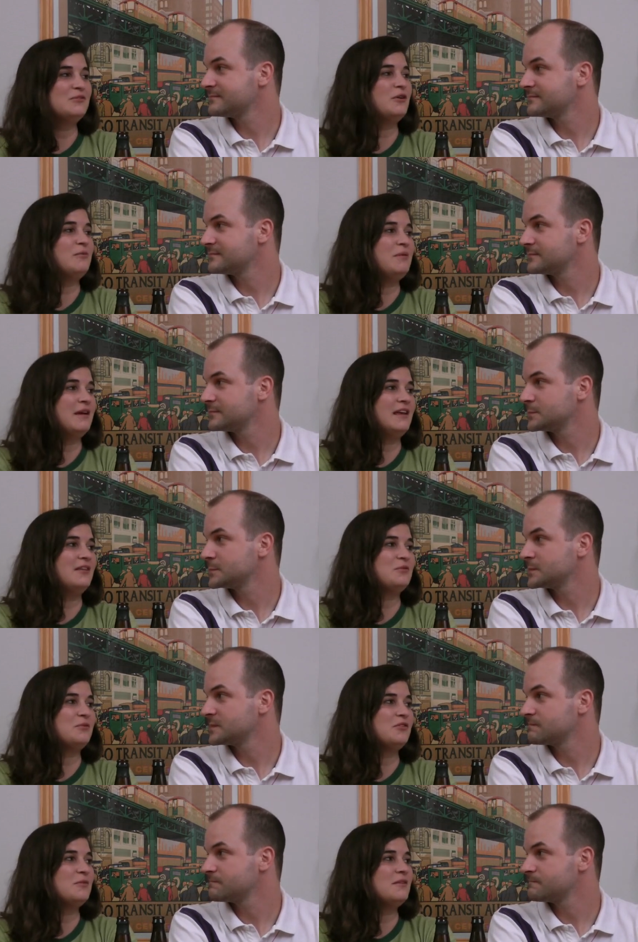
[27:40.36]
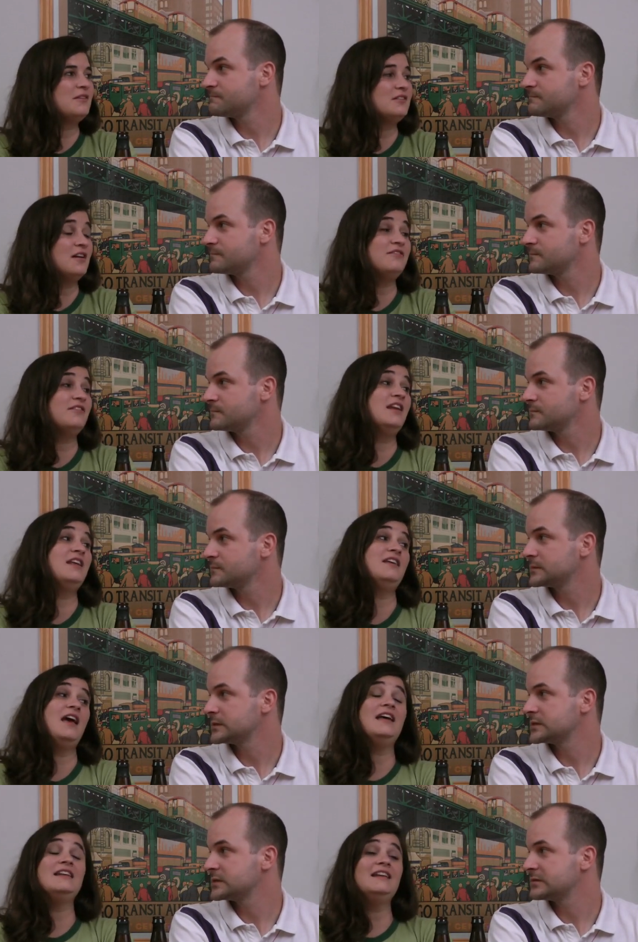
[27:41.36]
Speaker 1: start picking through some of this stuff. And it,
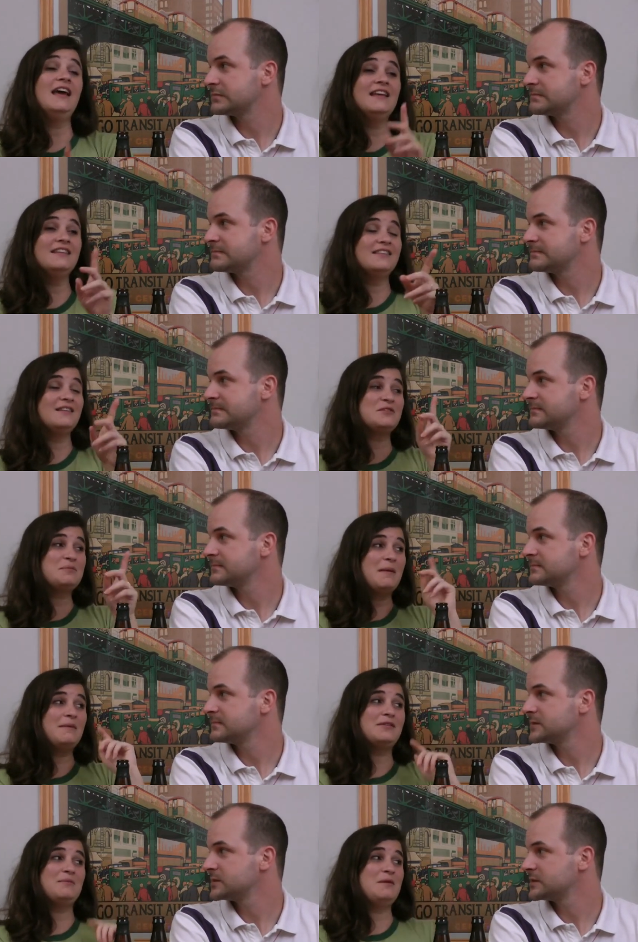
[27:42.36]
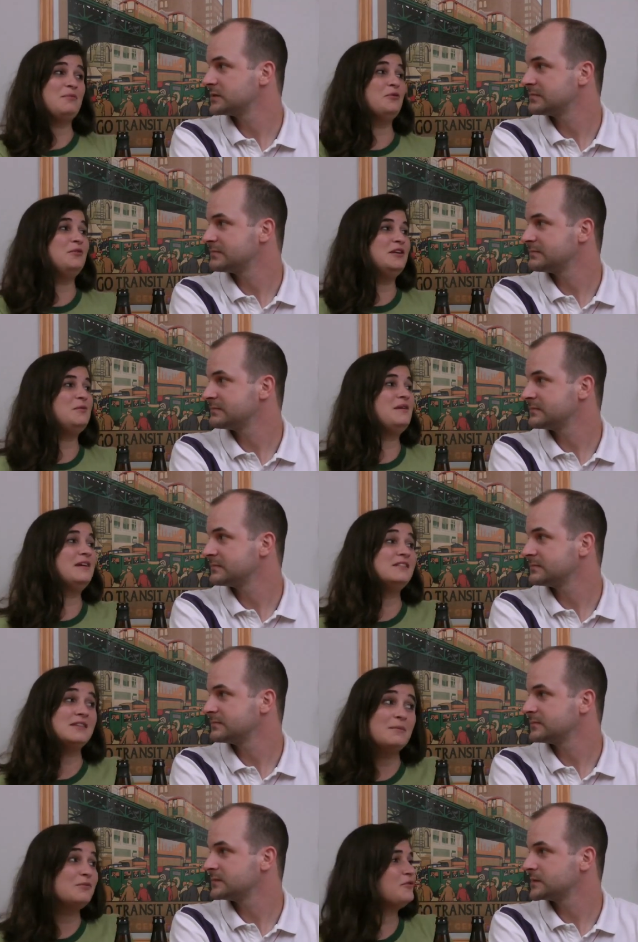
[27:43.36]
and and there's probably some people who need to be
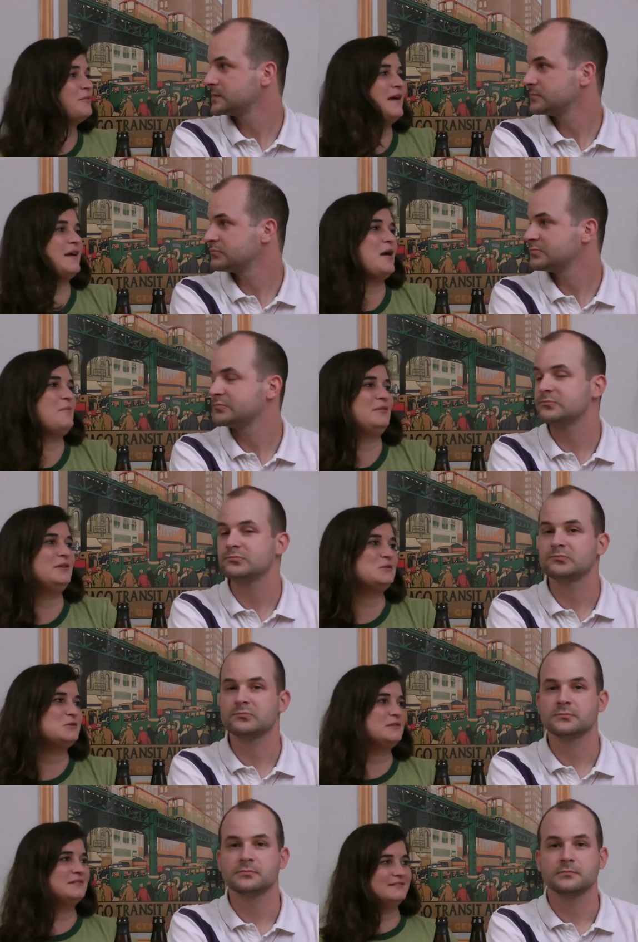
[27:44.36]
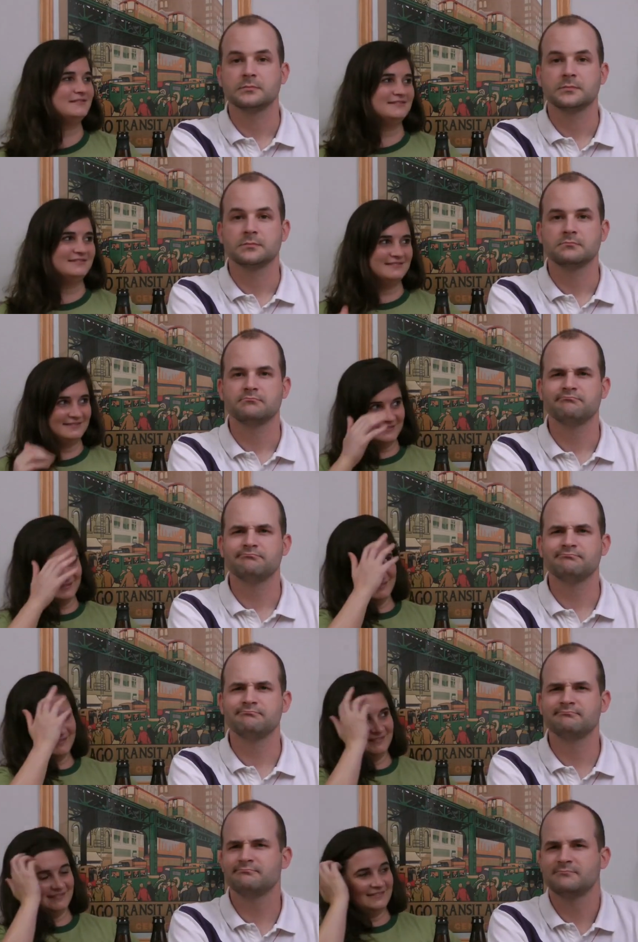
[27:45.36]
exempt from that competition.
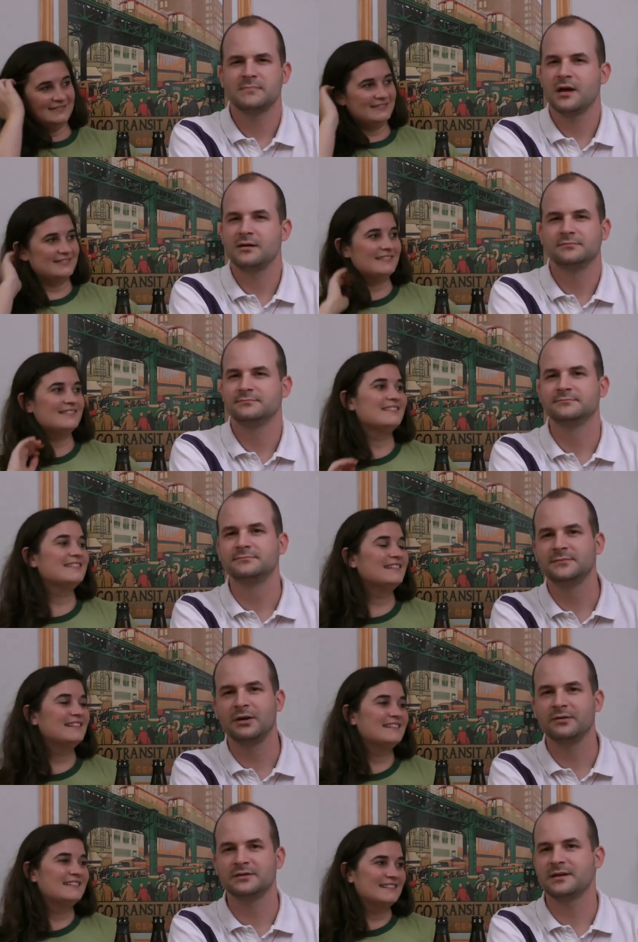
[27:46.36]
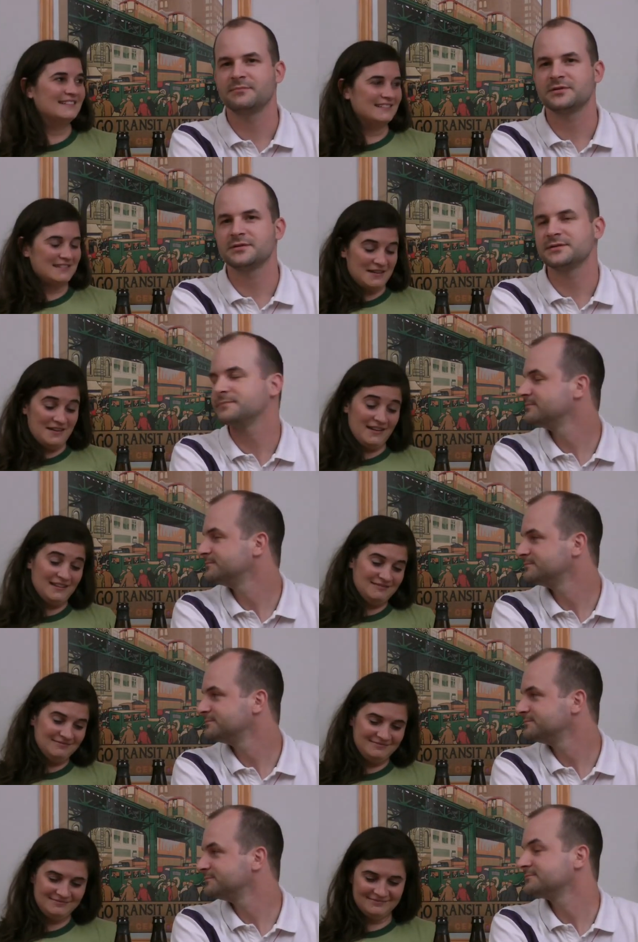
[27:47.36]
Speaker 2: Hmm, no. No exemptions.
Speaker 1: All right.
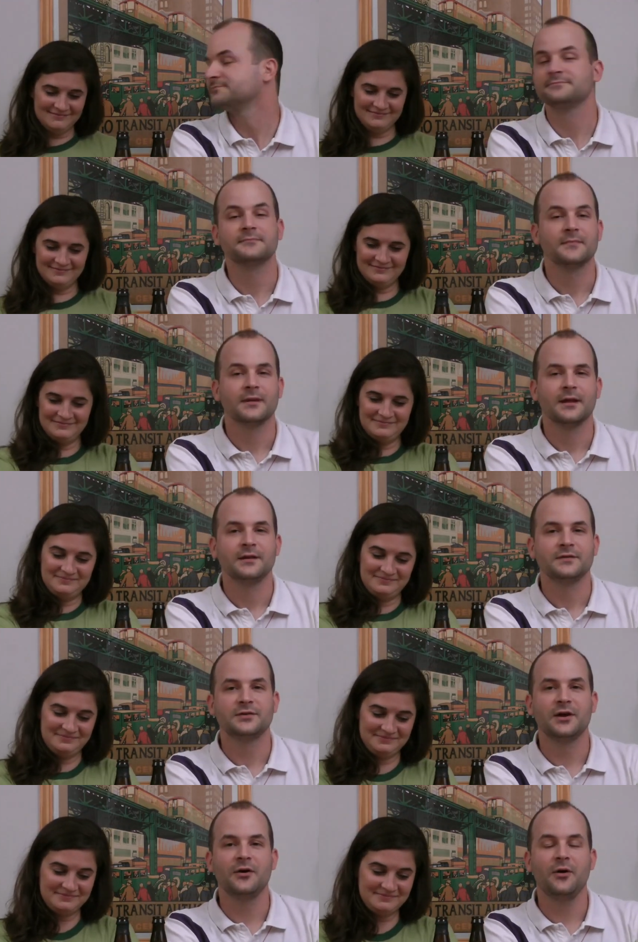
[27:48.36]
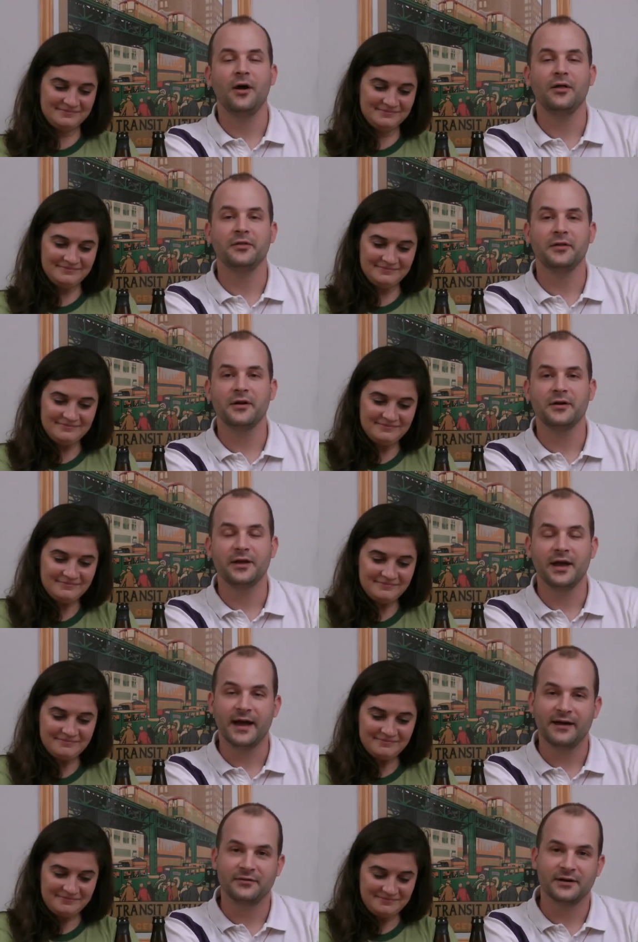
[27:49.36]
Speaker 2: So there you
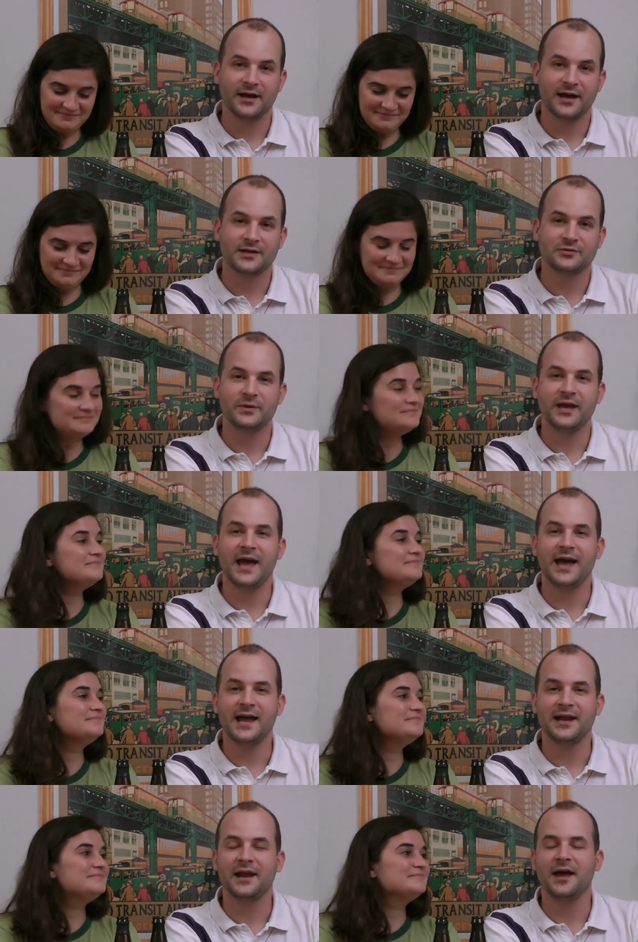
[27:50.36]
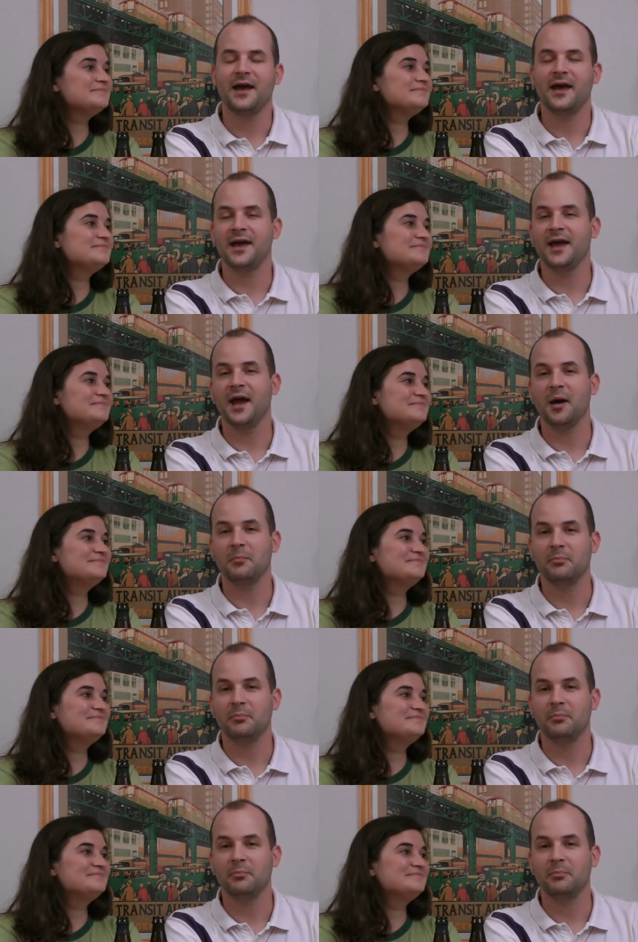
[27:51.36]
have it, guys. We had a,